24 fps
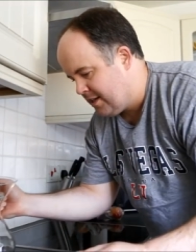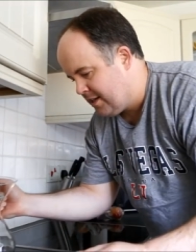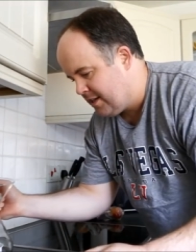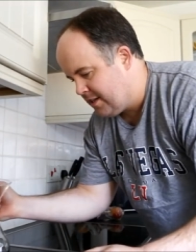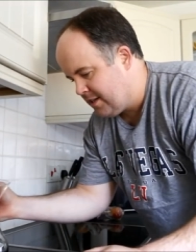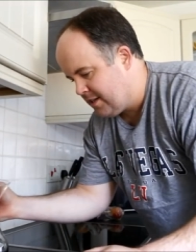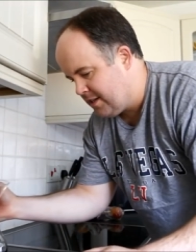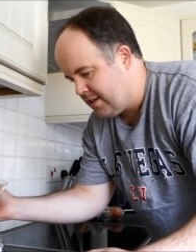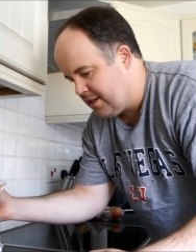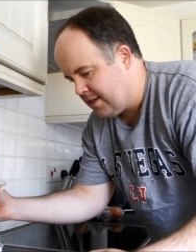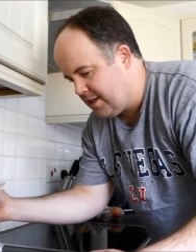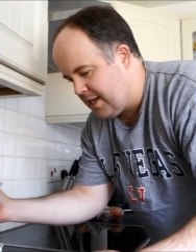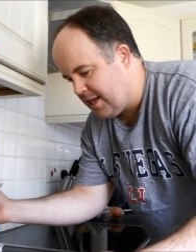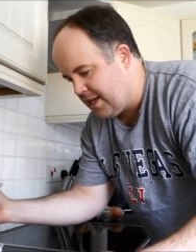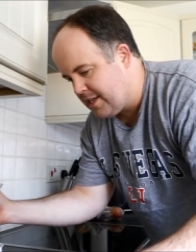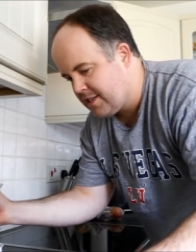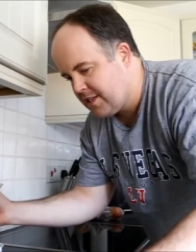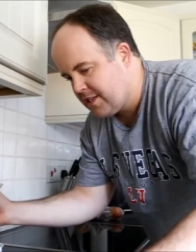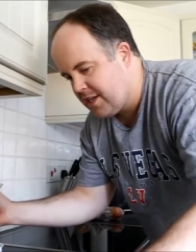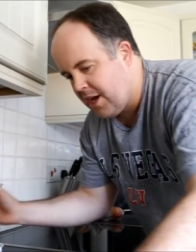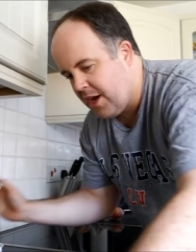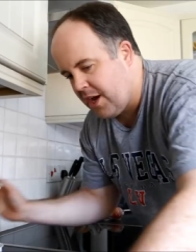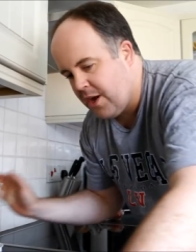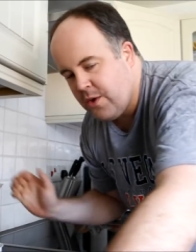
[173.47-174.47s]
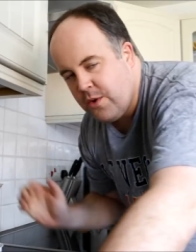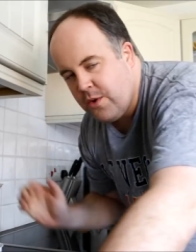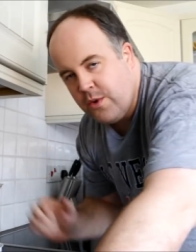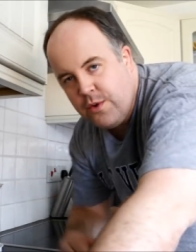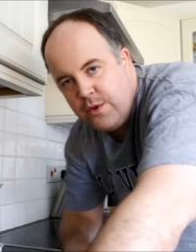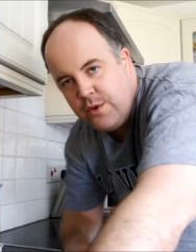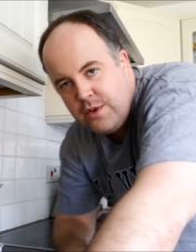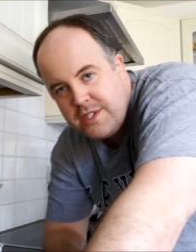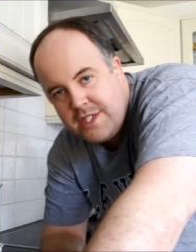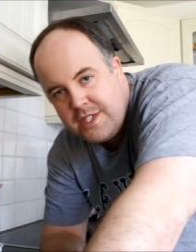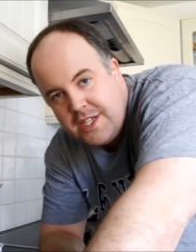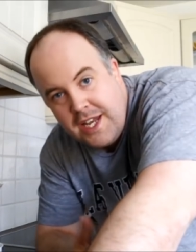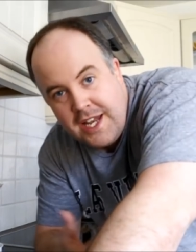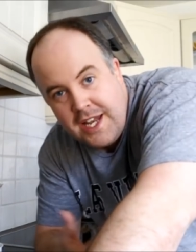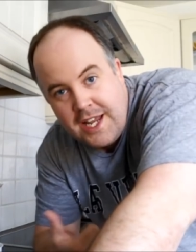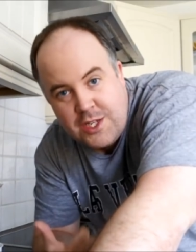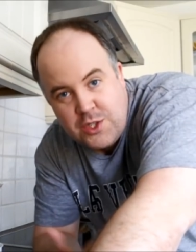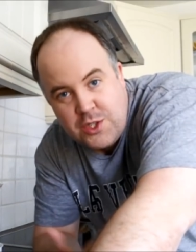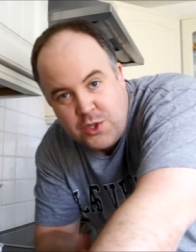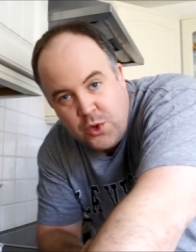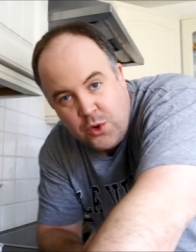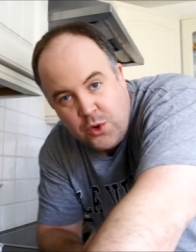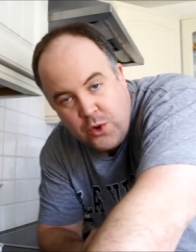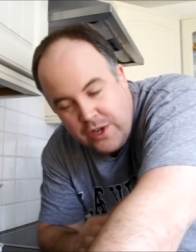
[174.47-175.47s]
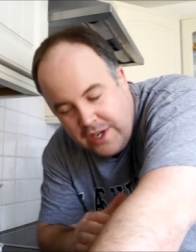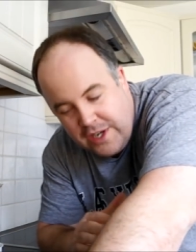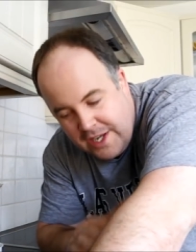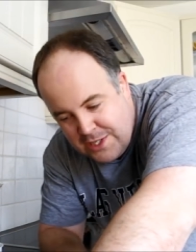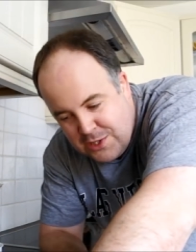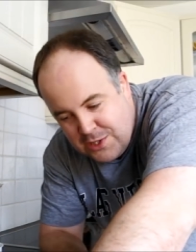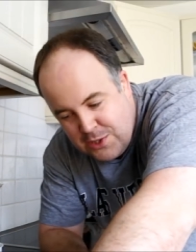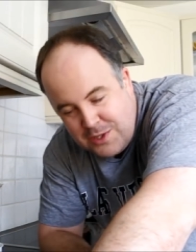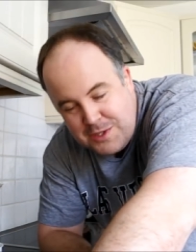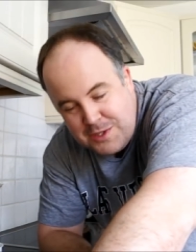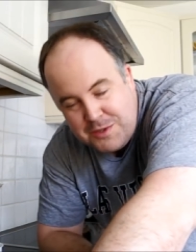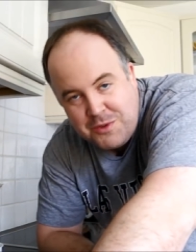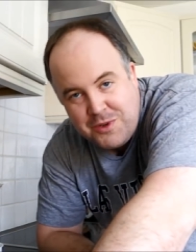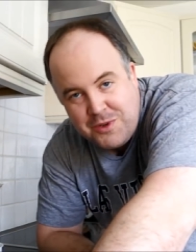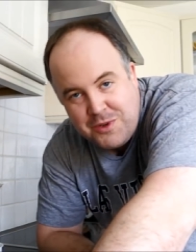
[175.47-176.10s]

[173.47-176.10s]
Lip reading: And let's go sit next door and let's look at some